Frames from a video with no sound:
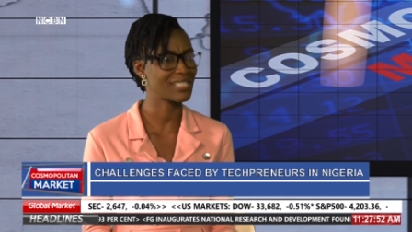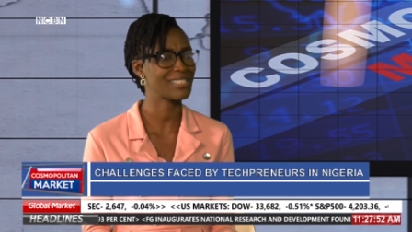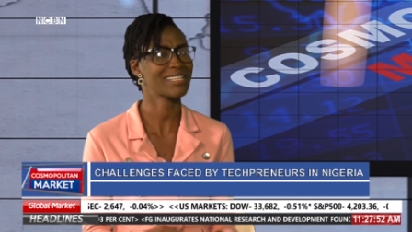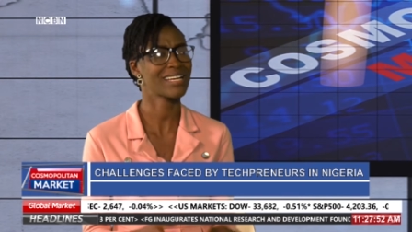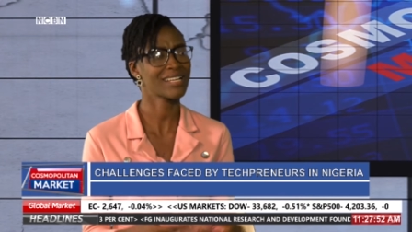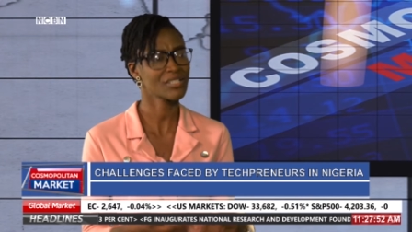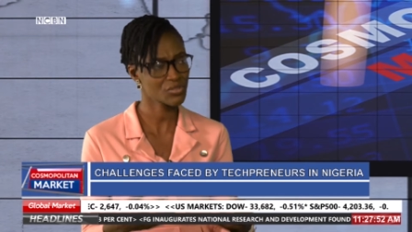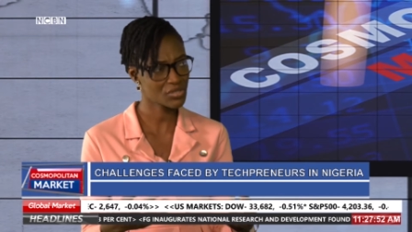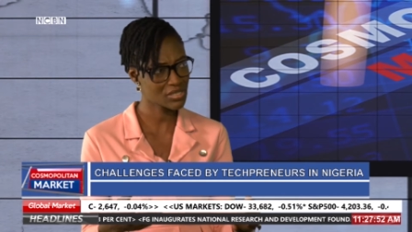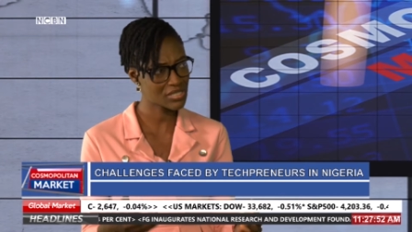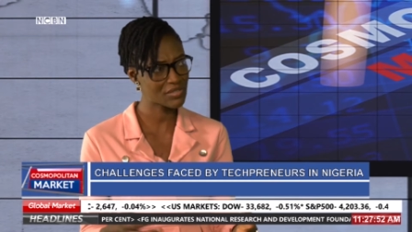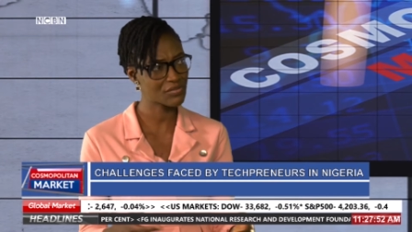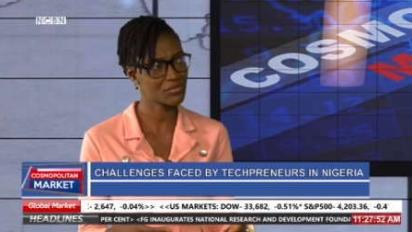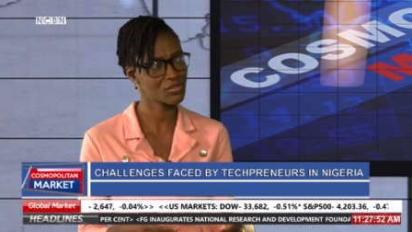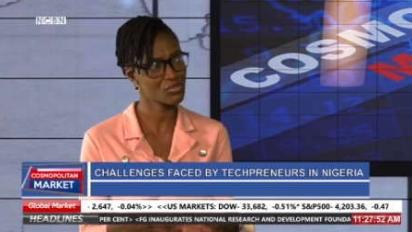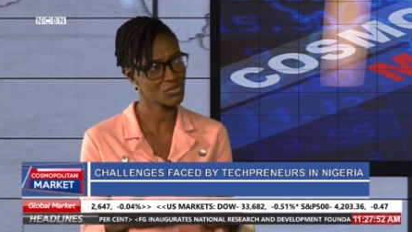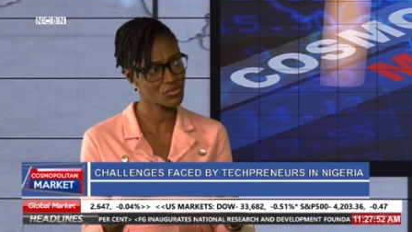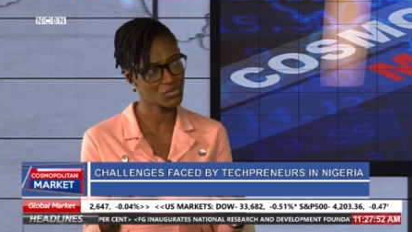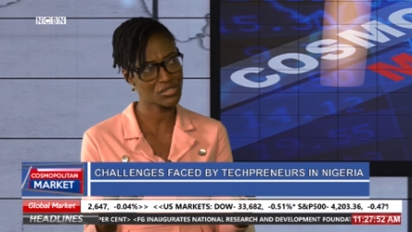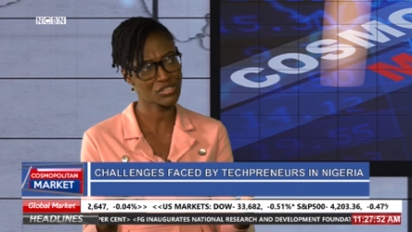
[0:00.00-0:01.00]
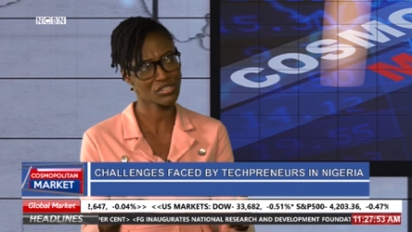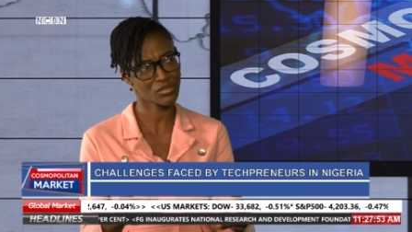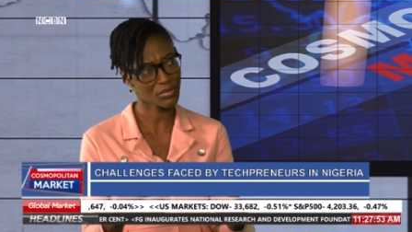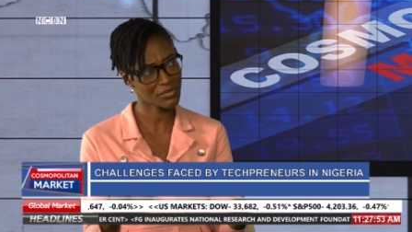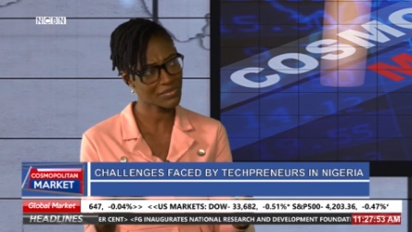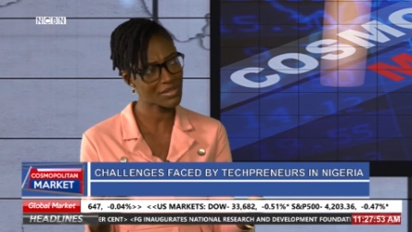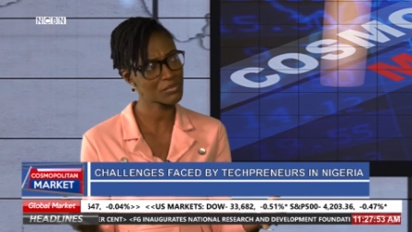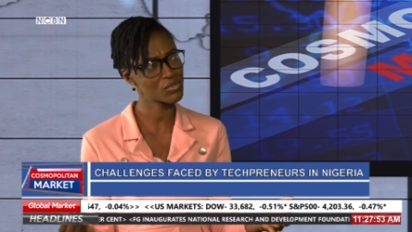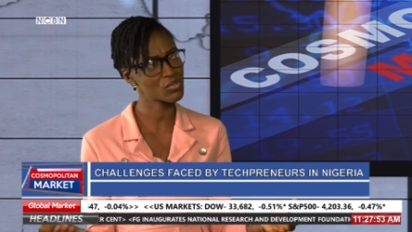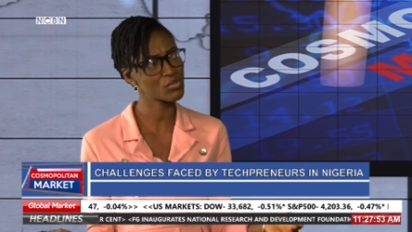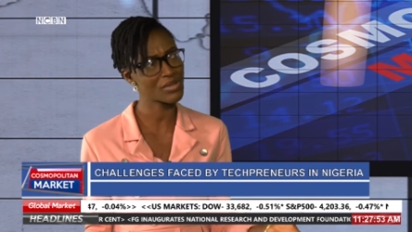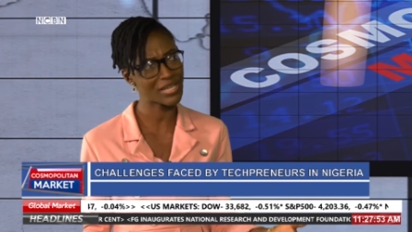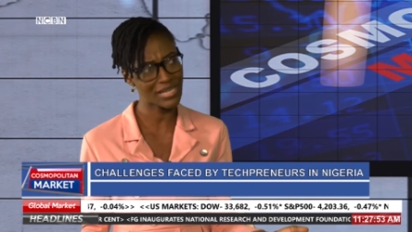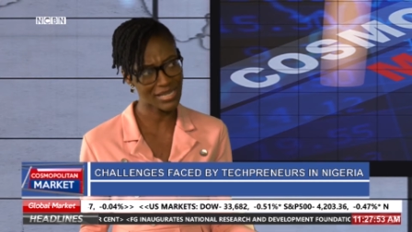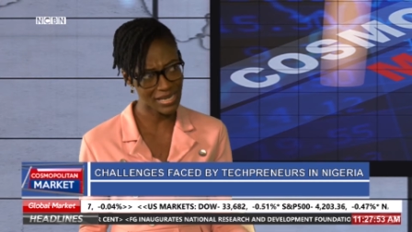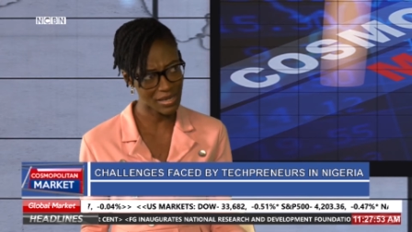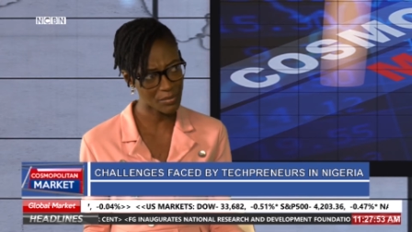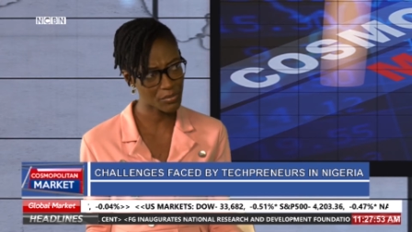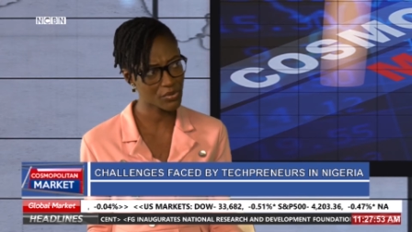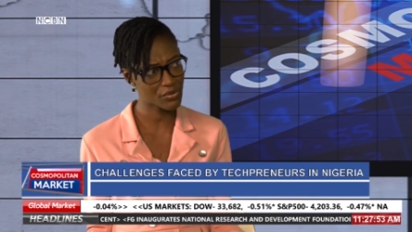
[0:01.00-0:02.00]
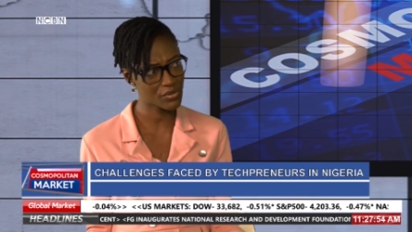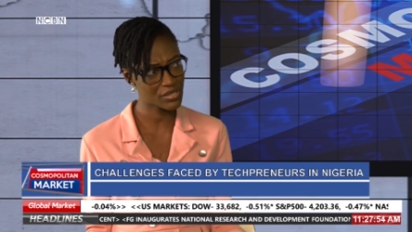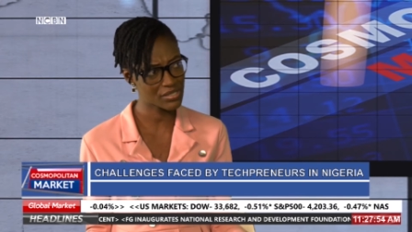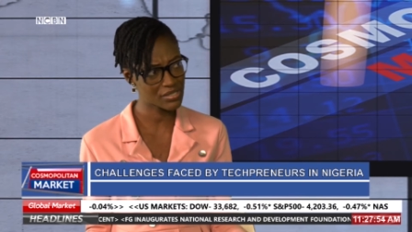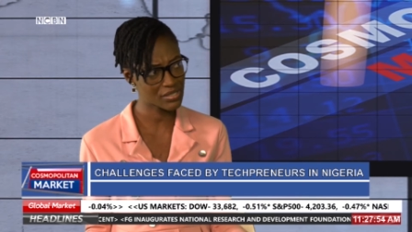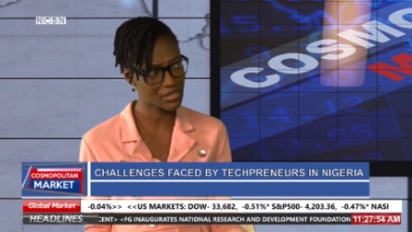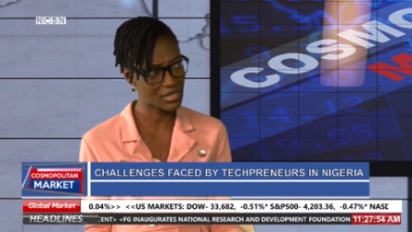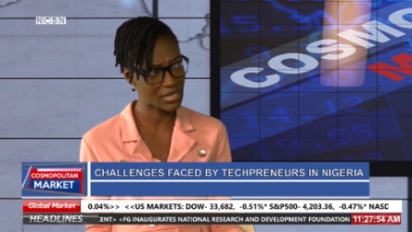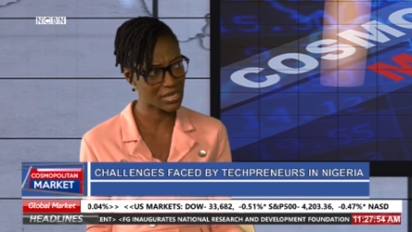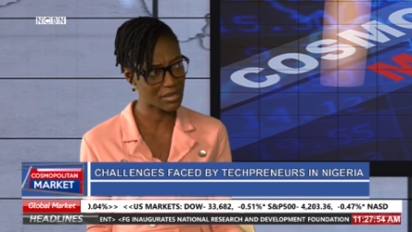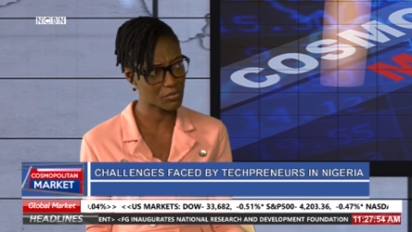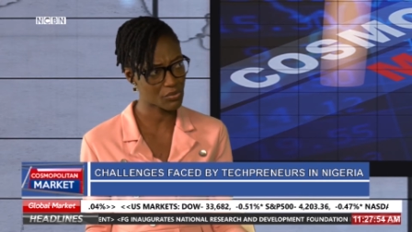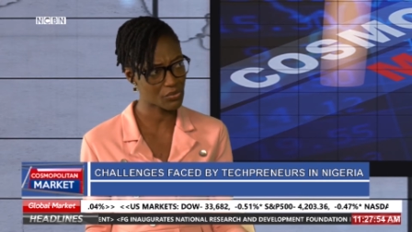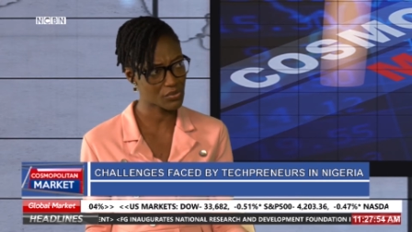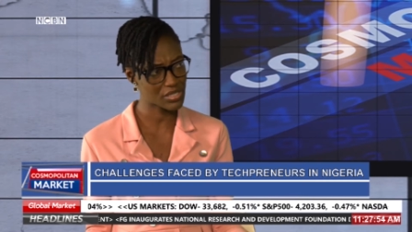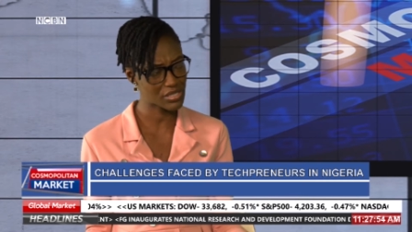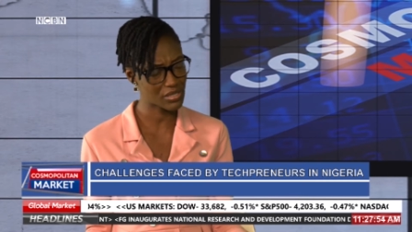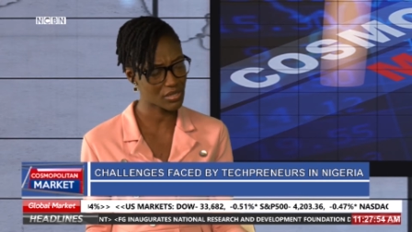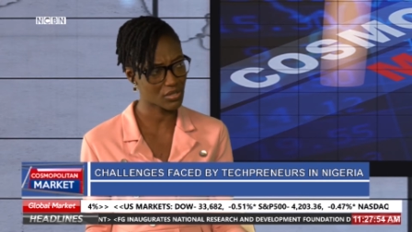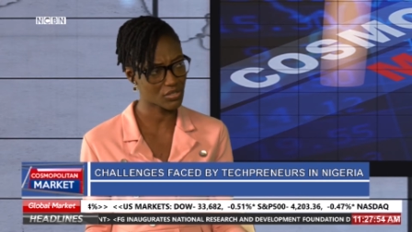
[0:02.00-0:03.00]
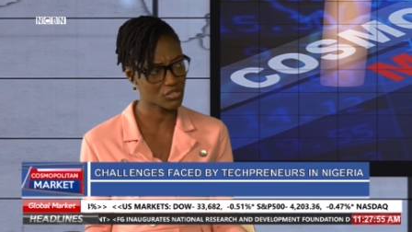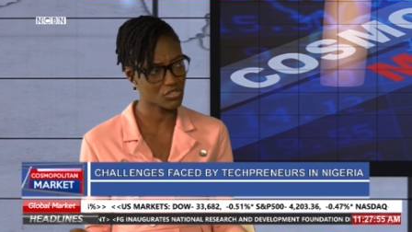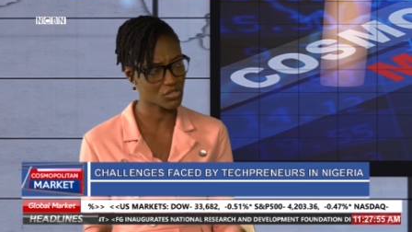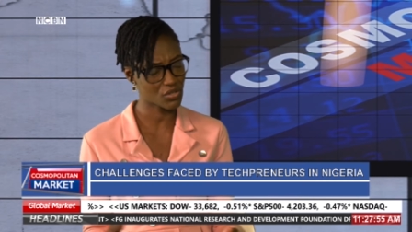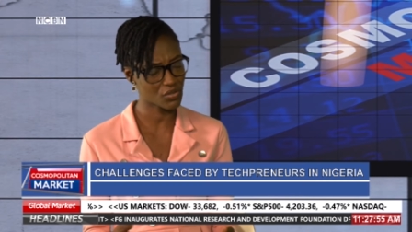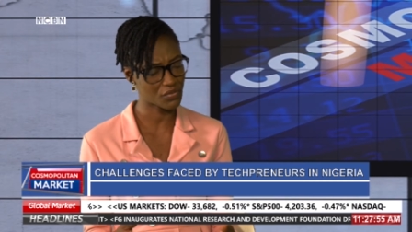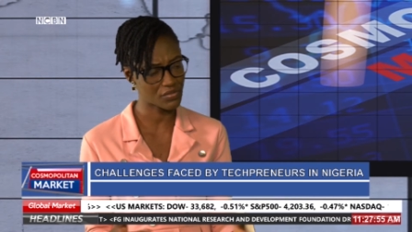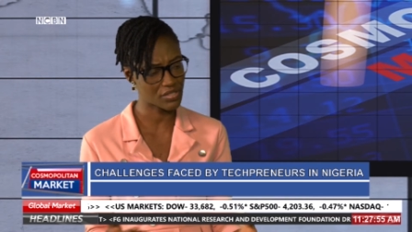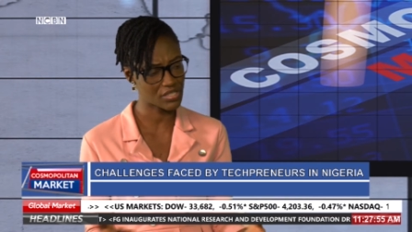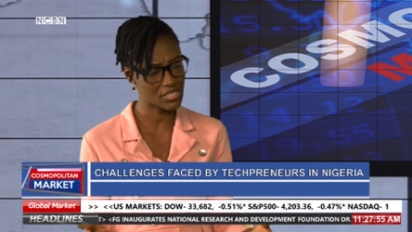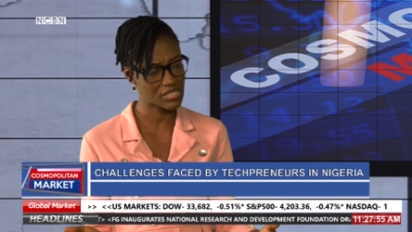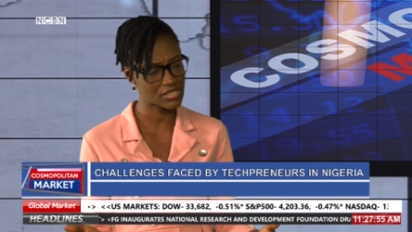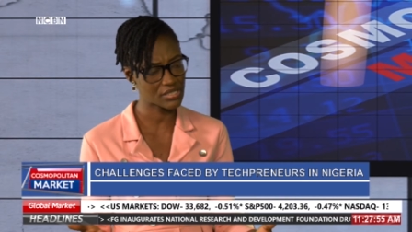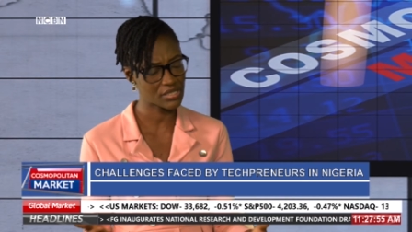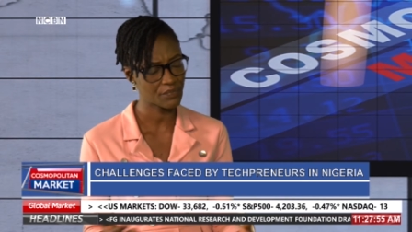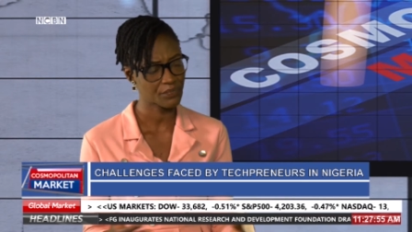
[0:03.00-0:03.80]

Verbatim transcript: They actually even do, some of them do elaborate launch of these